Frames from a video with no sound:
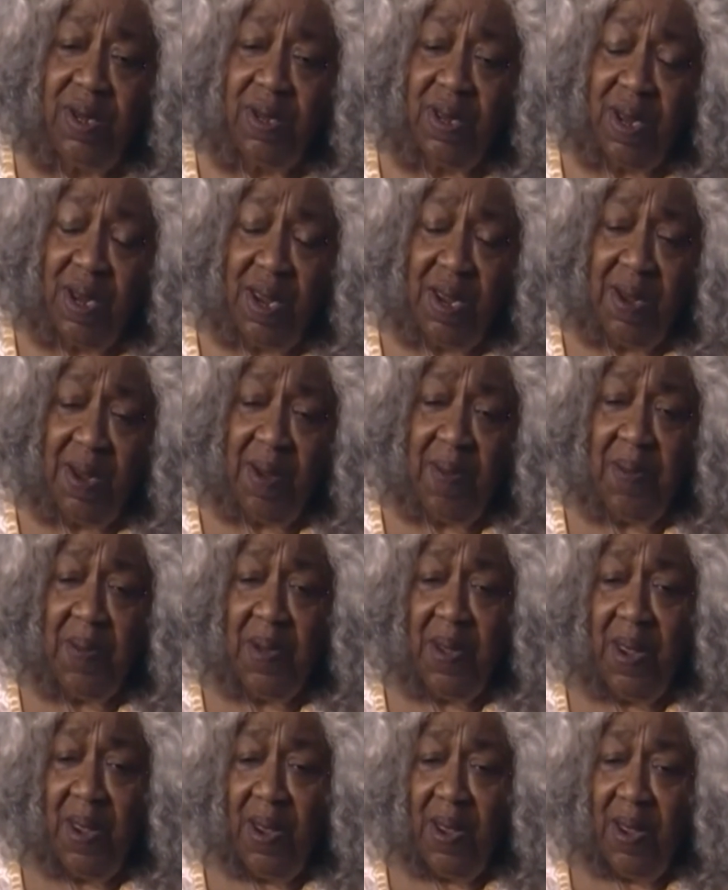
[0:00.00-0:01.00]
in the
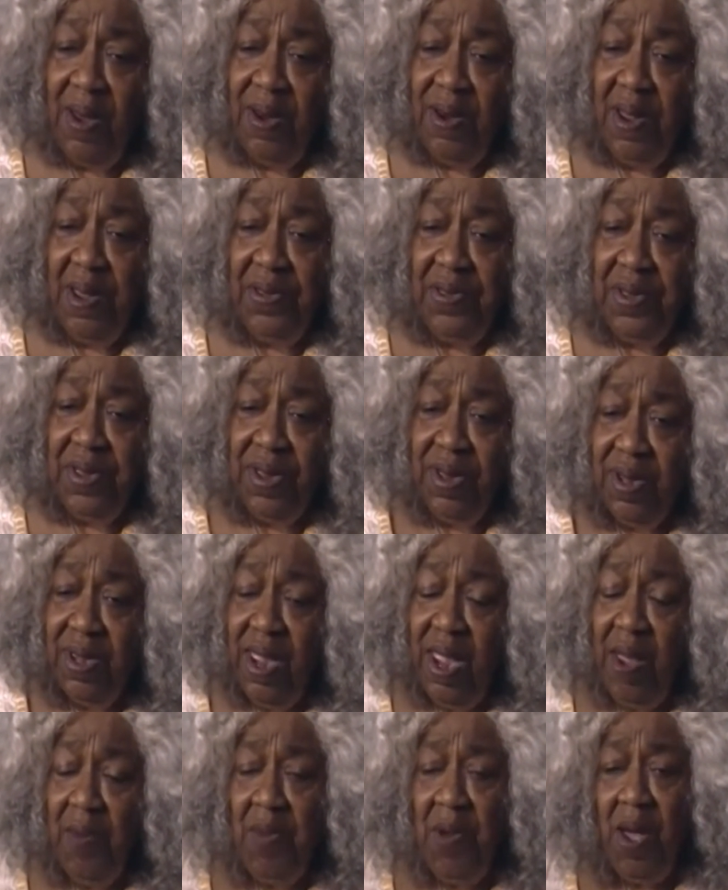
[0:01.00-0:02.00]
club, nothing
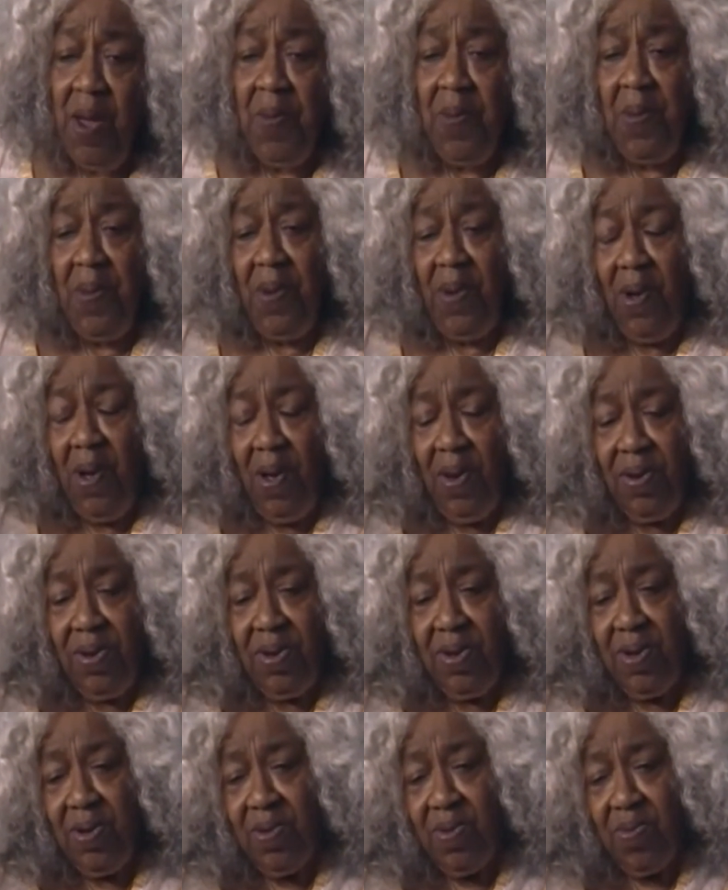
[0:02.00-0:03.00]
came up
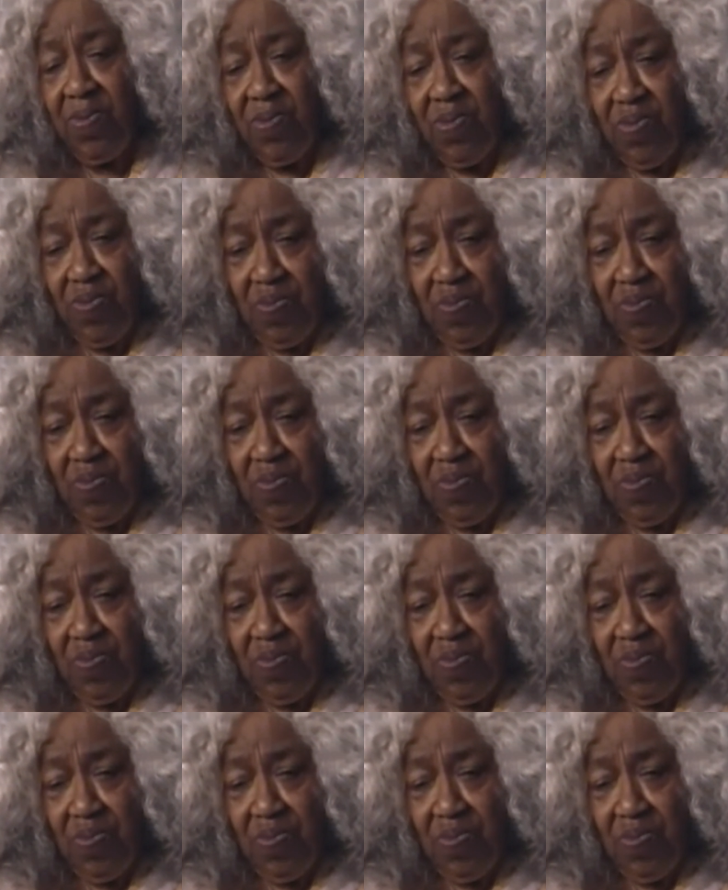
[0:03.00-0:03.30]
on the,